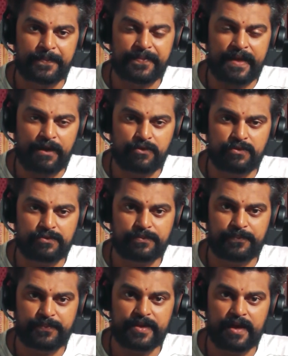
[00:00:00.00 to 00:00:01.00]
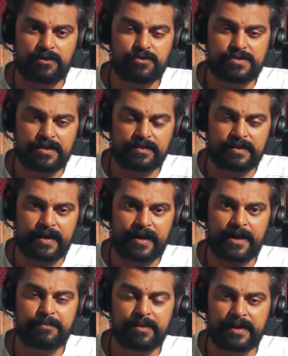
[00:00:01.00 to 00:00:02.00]
Now, they are losing their
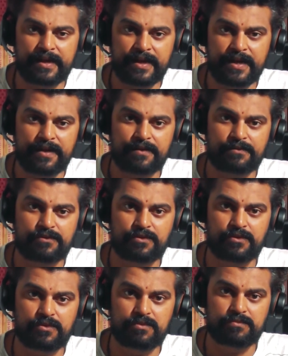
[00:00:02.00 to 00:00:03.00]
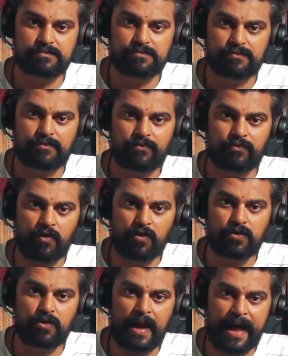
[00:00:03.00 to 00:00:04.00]
ability to
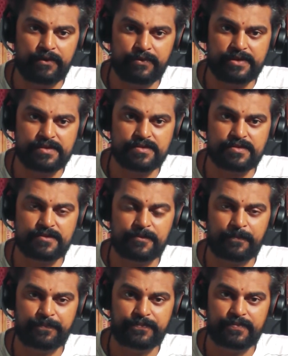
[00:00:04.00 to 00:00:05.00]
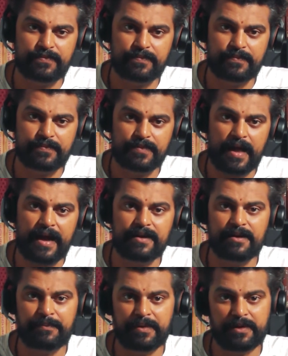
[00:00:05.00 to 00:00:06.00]
follow languages and
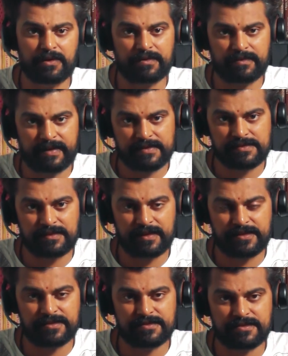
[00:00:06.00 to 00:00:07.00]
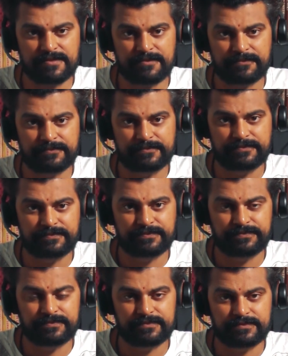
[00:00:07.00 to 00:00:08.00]
depending on translations,
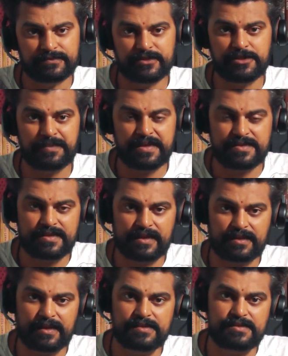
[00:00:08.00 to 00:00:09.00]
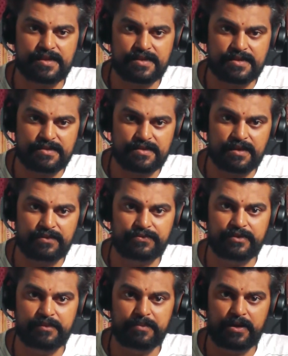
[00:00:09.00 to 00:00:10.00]
which means their cultures itself
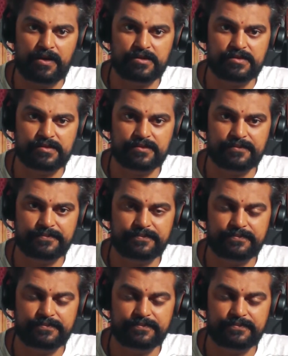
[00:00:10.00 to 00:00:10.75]
will be lost.